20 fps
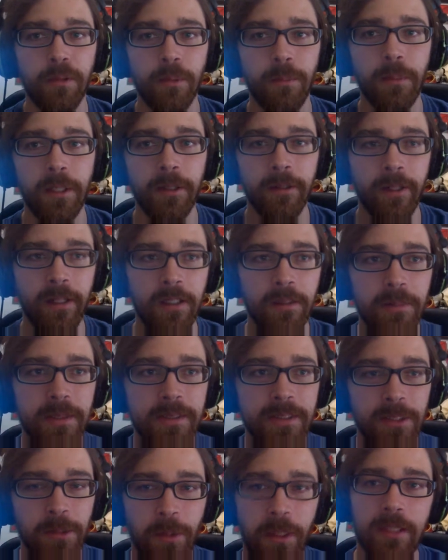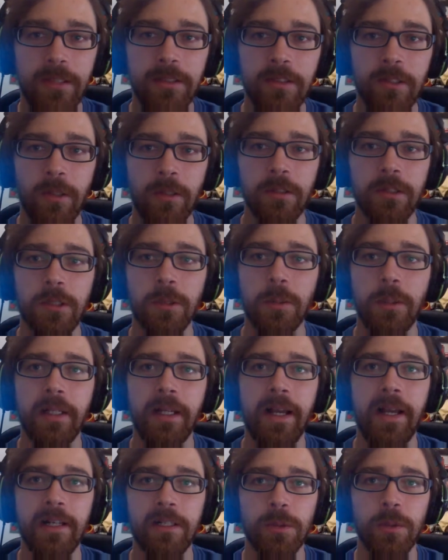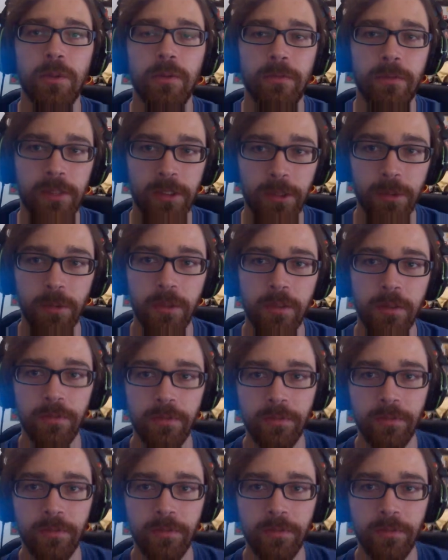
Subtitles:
Premiere Elements so I can start doing actual visual